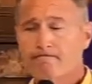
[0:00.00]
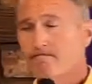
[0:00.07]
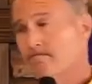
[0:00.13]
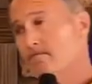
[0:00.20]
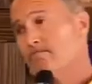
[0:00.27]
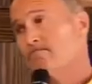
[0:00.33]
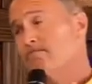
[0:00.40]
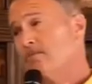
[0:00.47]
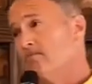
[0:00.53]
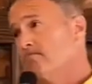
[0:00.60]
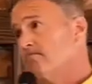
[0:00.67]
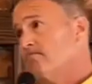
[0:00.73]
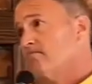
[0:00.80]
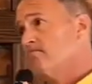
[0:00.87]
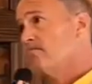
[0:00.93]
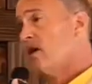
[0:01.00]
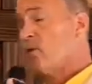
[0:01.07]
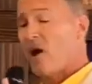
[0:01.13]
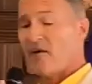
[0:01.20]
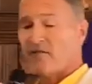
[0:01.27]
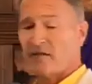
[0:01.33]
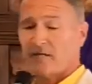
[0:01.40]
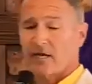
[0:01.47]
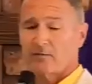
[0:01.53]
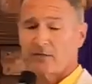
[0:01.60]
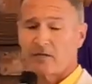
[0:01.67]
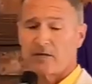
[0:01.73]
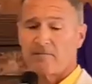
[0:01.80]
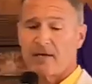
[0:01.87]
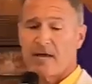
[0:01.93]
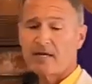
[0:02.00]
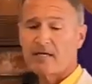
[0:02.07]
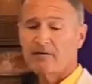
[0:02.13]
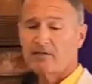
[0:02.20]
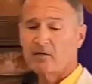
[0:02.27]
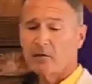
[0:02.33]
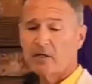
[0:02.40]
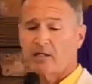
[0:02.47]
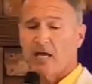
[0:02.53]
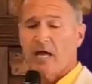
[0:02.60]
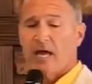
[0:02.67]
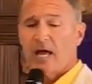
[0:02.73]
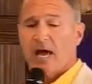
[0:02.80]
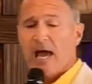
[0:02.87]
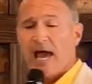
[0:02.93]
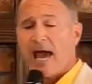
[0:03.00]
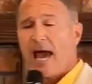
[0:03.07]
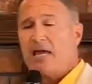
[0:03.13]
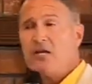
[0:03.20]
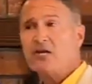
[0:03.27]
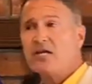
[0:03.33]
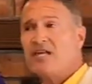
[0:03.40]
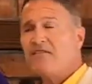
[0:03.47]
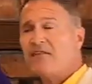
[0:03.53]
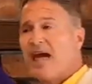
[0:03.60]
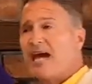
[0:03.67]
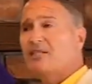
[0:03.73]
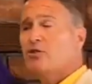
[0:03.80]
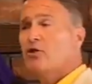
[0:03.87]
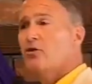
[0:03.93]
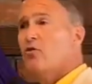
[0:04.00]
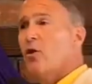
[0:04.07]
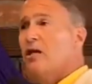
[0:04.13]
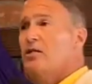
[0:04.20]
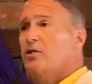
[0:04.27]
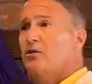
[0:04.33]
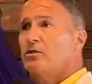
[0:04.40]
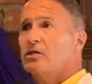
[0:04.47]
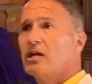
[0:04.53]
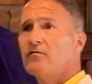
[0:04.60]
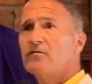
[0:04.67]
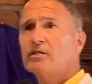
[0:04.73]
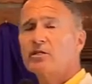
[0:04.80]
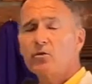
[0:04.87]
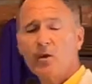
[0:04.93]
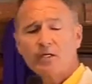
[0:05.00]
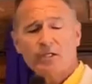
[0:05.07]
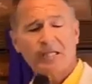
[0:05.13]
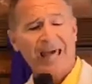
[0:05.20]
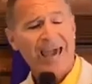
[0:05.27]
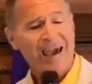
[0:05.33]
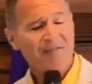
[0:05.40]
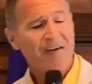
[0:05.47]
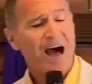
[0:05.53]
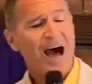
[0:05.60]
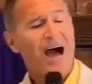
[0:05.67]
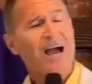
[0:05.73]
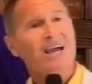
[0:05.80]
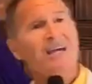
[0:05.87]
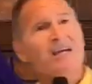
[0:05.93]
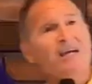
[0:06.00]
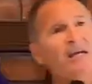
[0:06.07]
Hmm. My wife could come to the piano if she wants. You can even ask your, yourself this question. Have I,